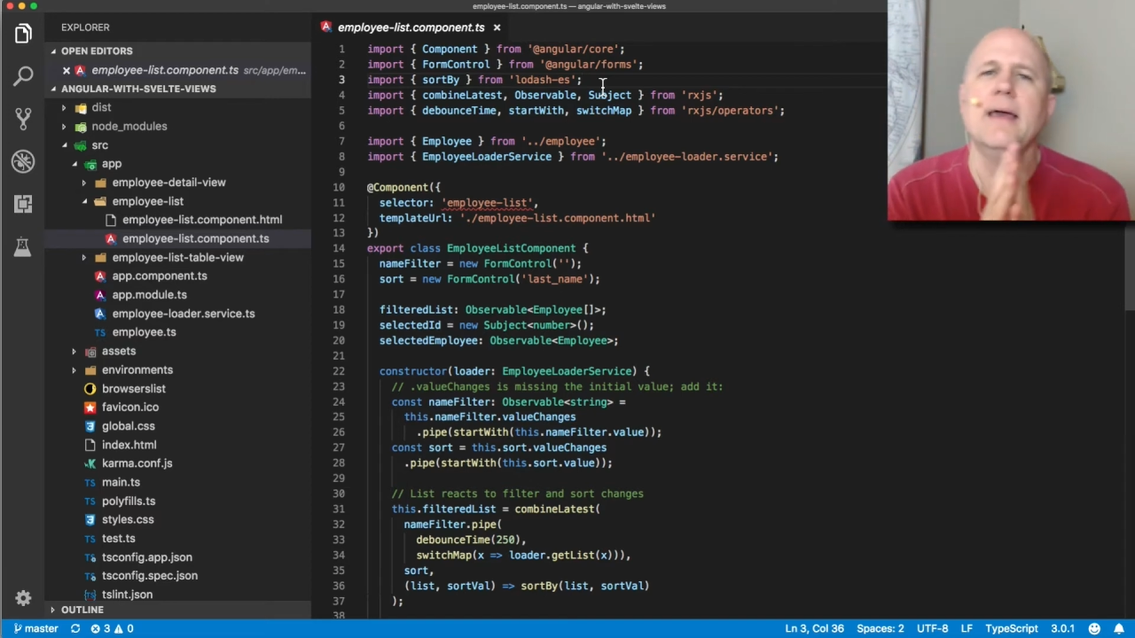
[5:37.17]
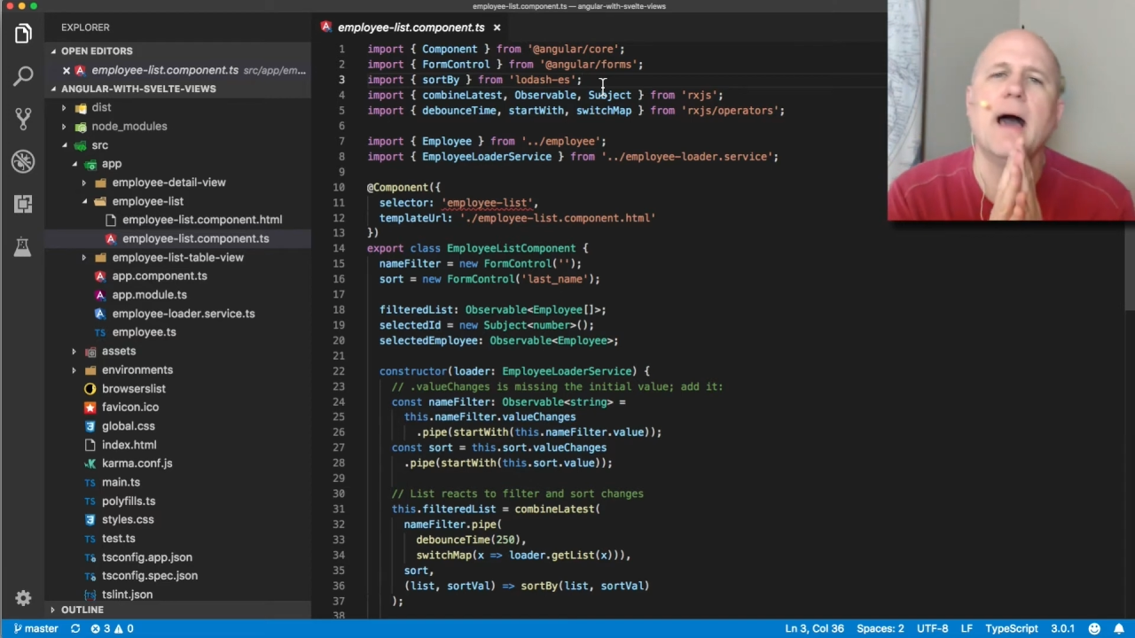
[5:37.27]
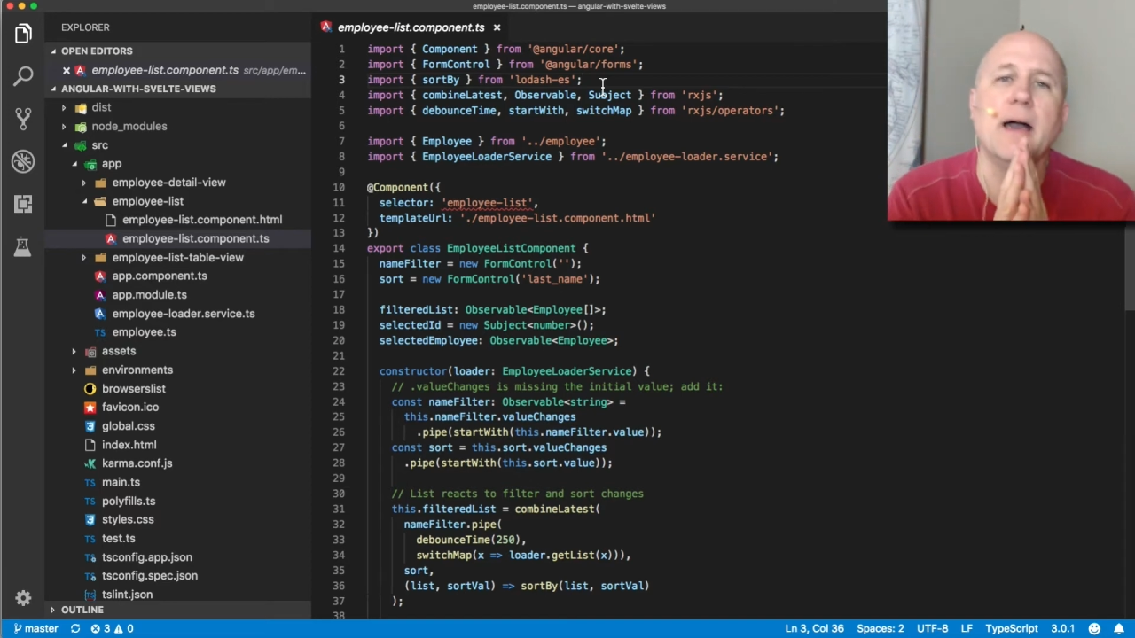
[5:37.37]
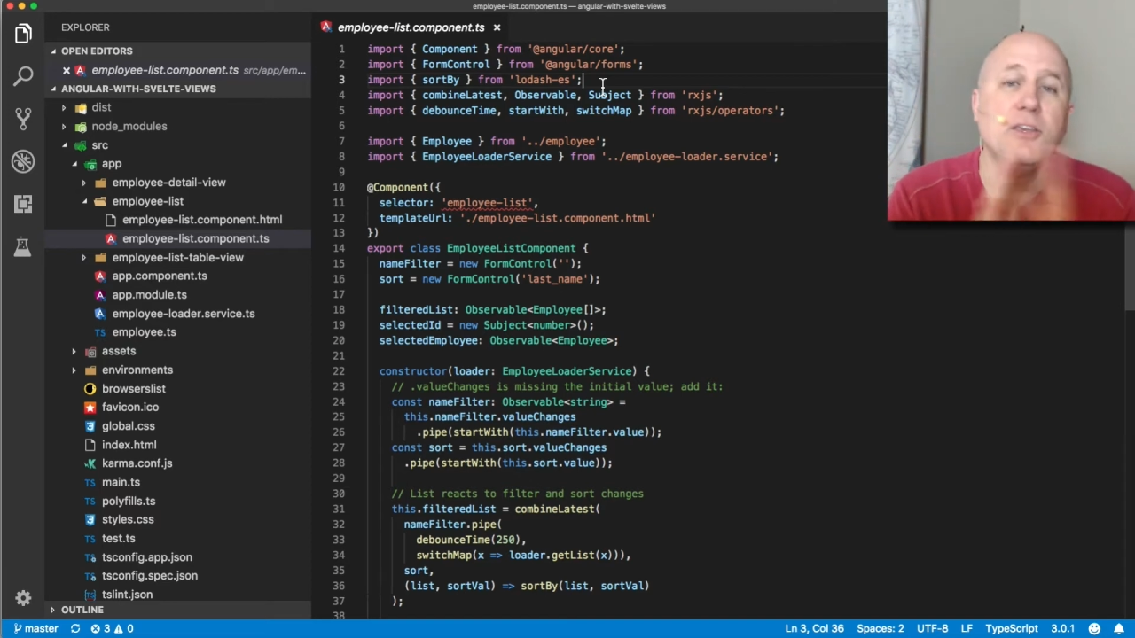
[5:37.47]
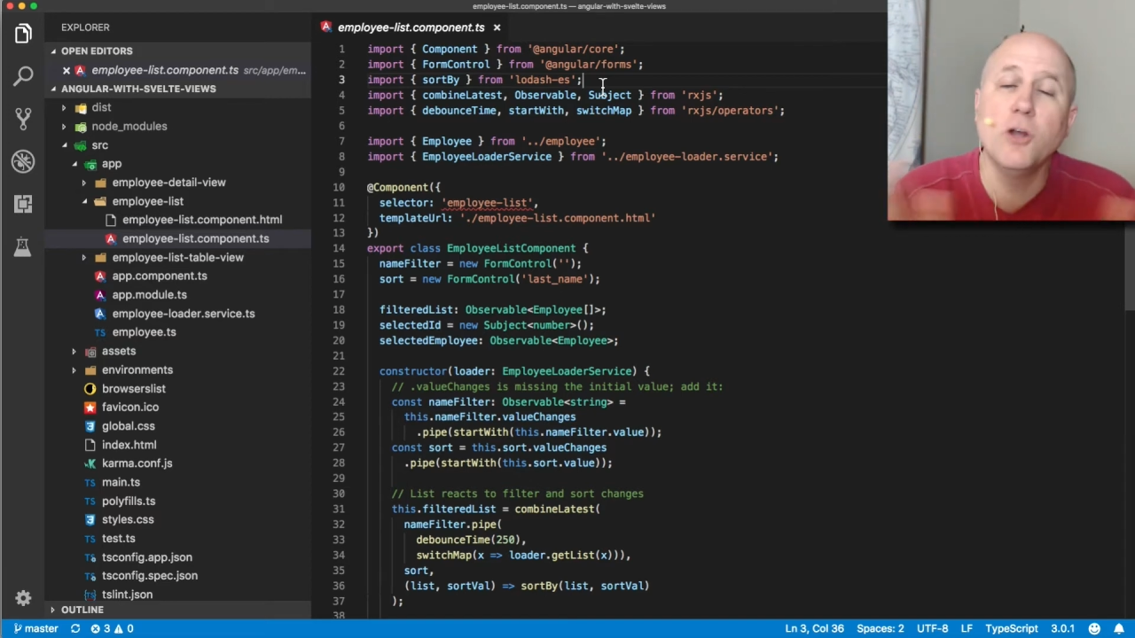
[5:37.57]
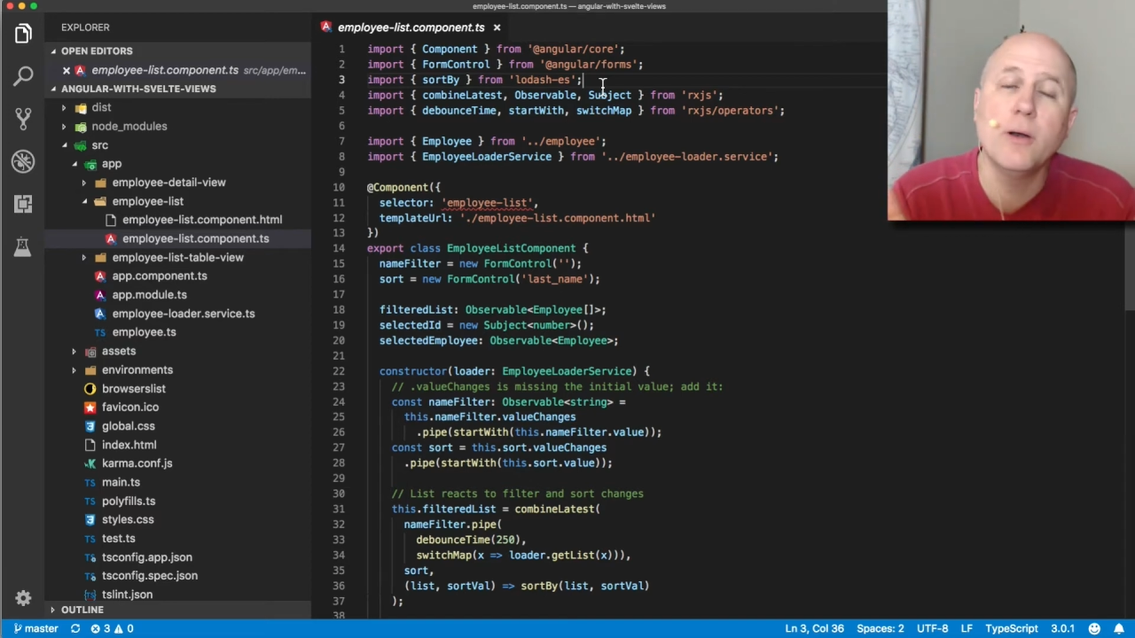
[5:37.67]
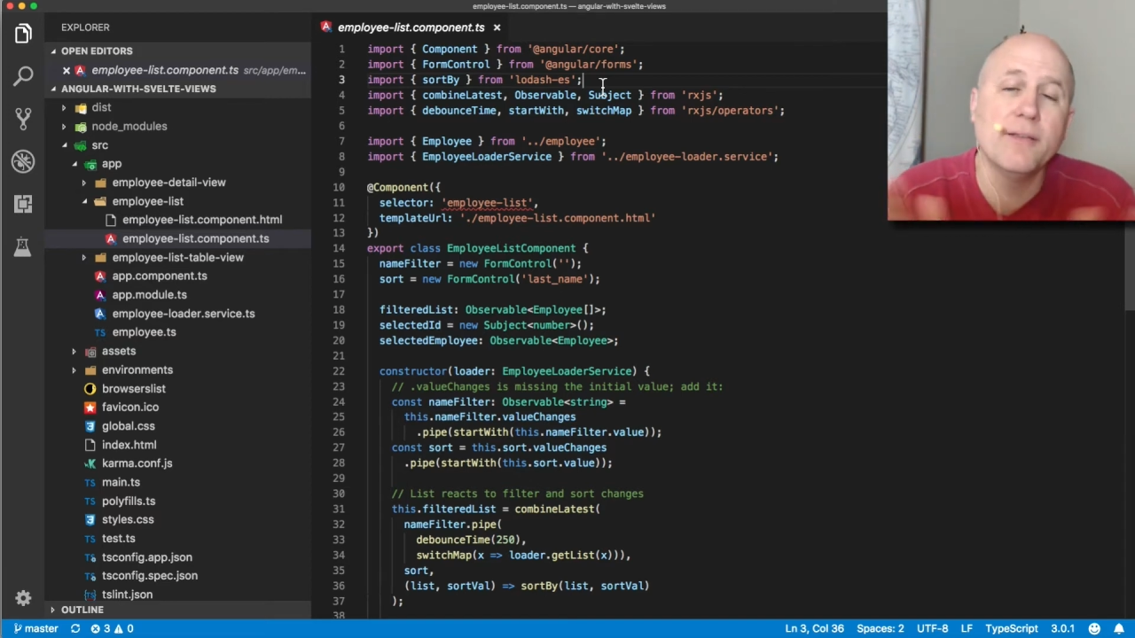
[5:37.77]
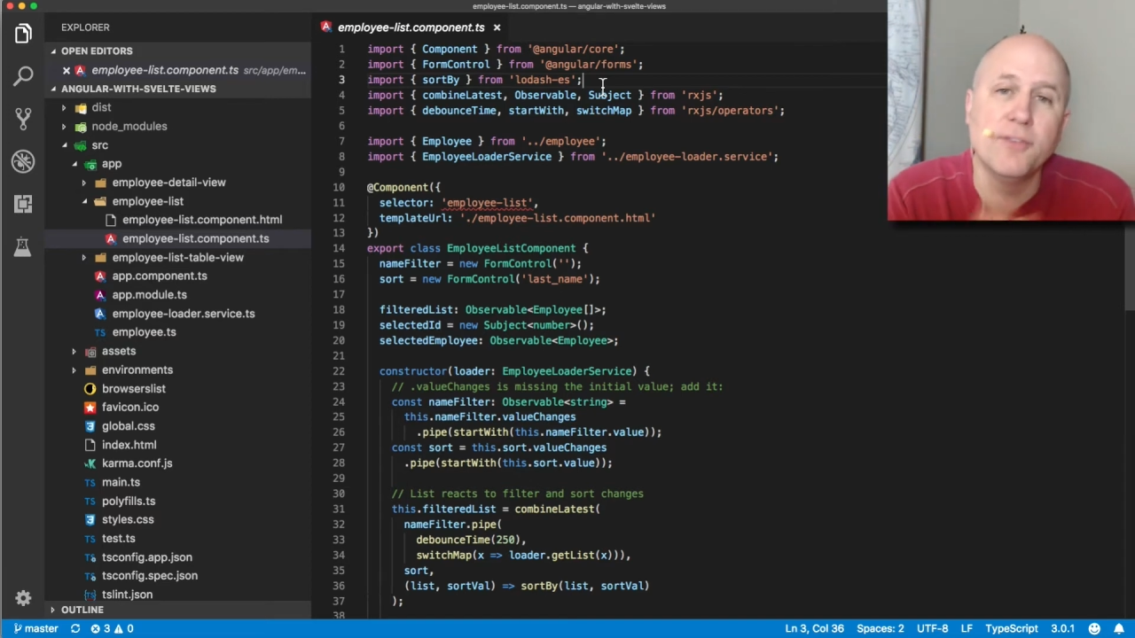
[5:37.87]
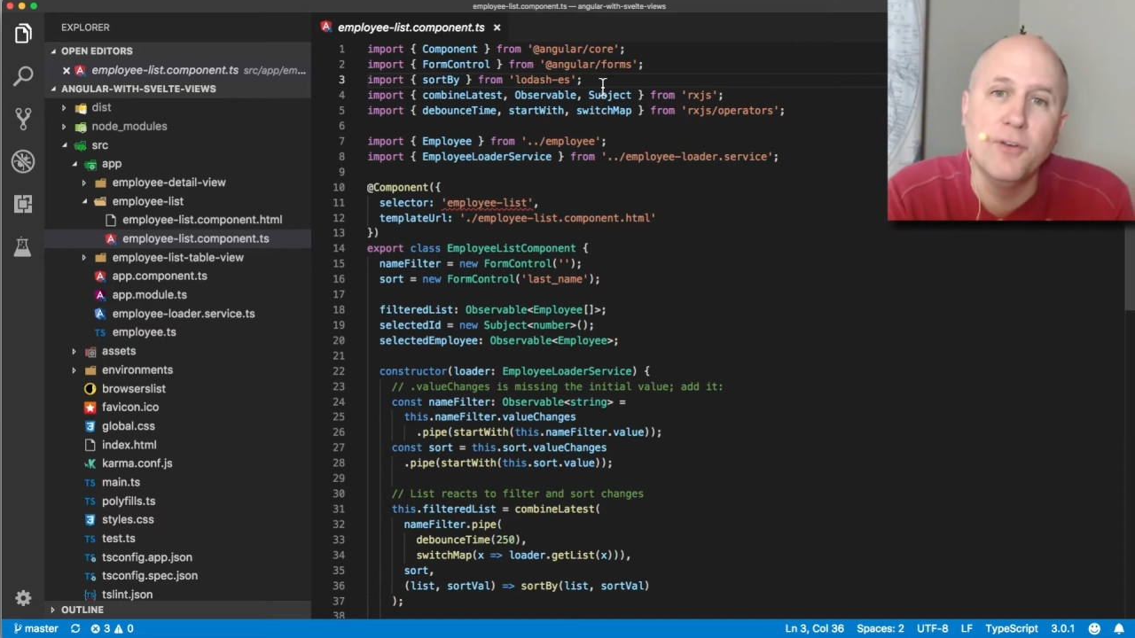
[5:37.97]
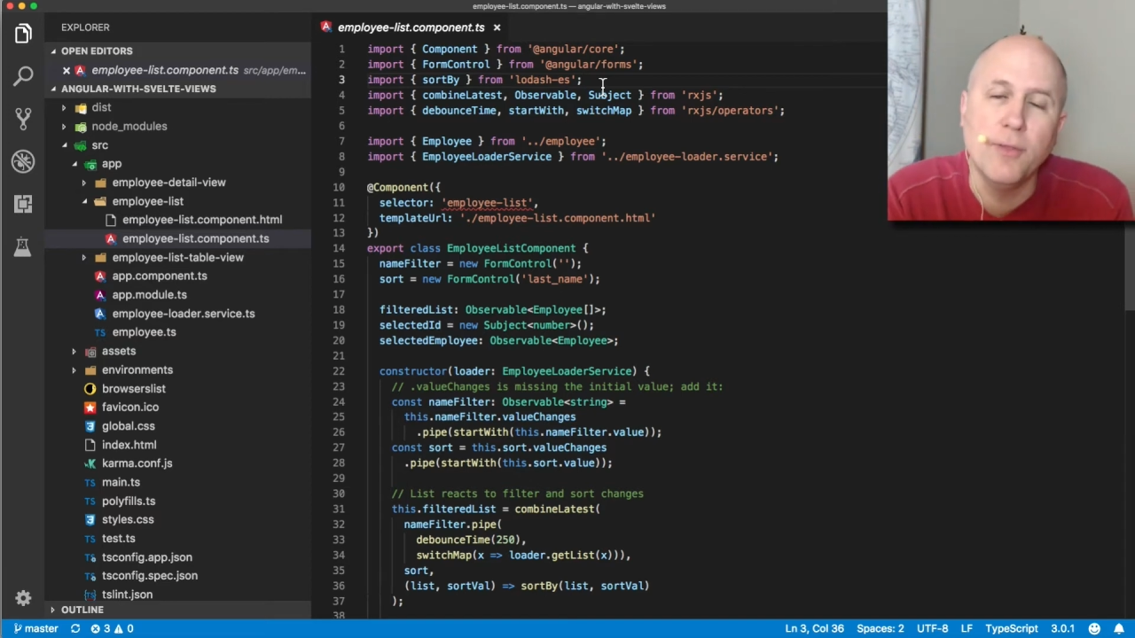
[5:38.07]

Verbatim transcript: Uh, you don't have to do